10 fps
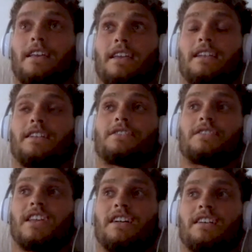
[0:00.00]
Ines
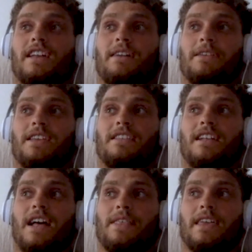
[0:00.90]
was yelling at me.
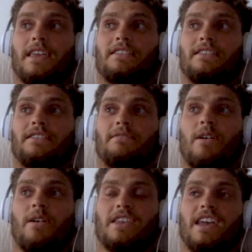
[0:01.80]
Then I think
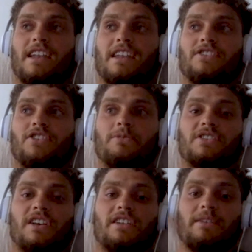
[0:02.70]
my mechanic Tom
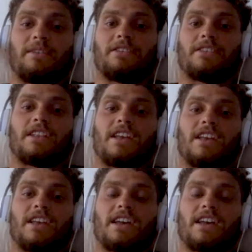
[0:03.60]
was yelling at me on the next
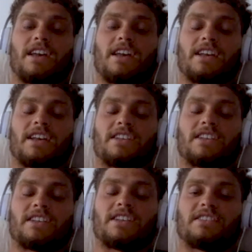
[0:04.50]
section. It was just a
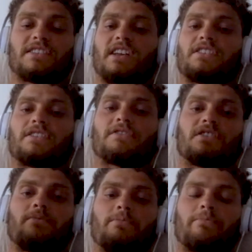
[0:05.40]
bunch of long
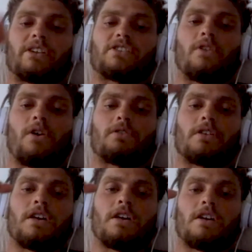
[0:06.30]
climbs,
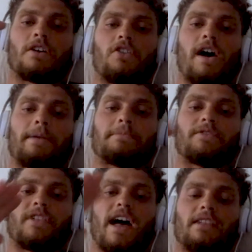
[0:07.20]
flat, long climb,
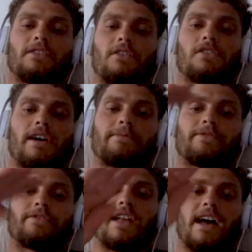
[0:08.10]
flat, long climb.
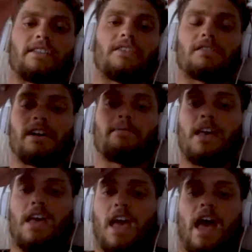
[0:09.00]
And then I
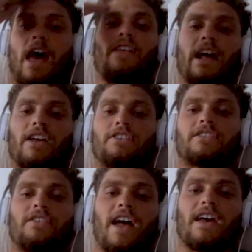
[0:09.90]
got to around that corner
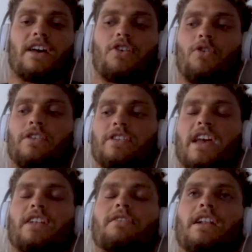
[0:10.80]
at the end one, and I was
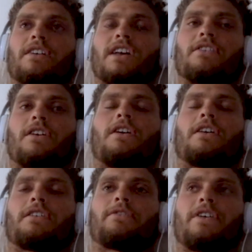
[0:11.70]
like, oh,
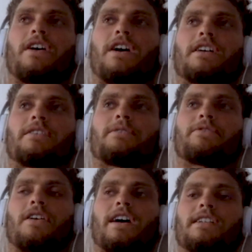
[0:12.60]
fuck, I'm fried.